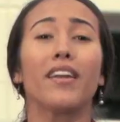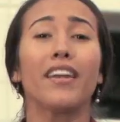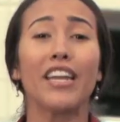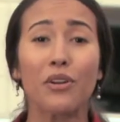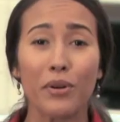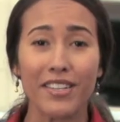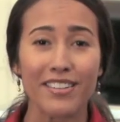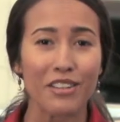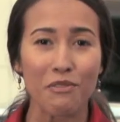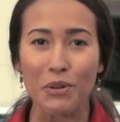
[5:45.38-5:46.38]
but it
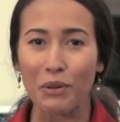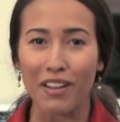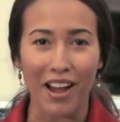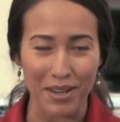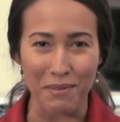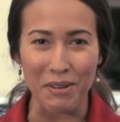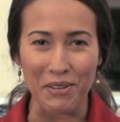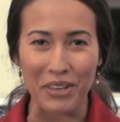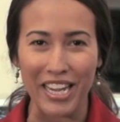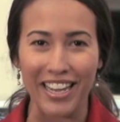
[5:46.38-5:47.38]
increases the fuel economy
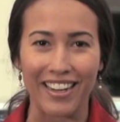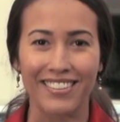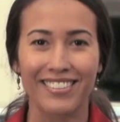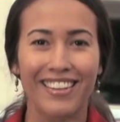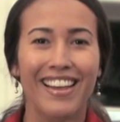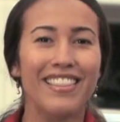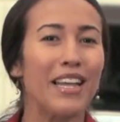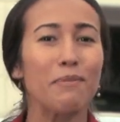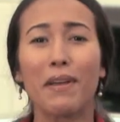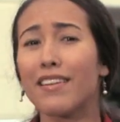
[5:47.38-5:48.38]
of your Kia.
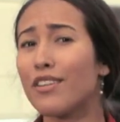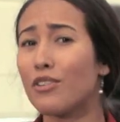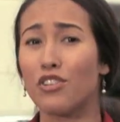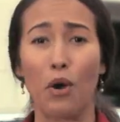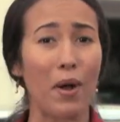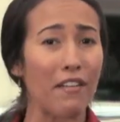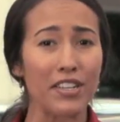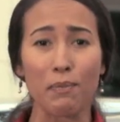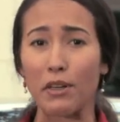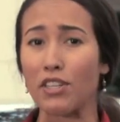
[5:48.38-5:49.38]
That's because there's no
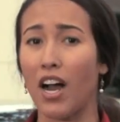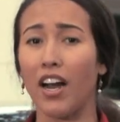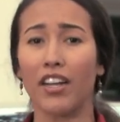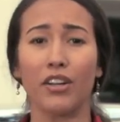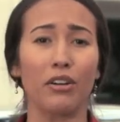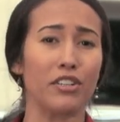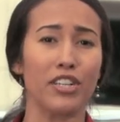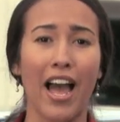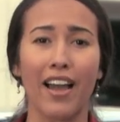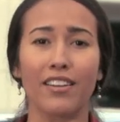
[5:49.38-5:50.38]
heavy spare tire or
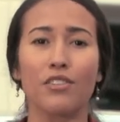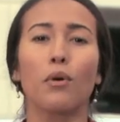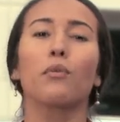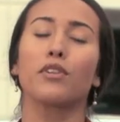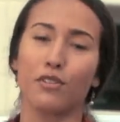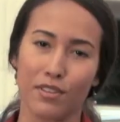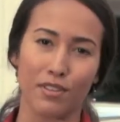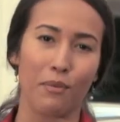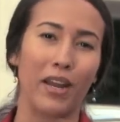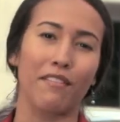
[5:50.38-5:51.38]
jack, so it
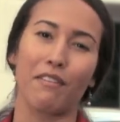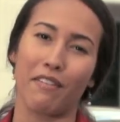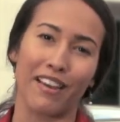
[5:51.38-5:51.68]
reduces the weight of the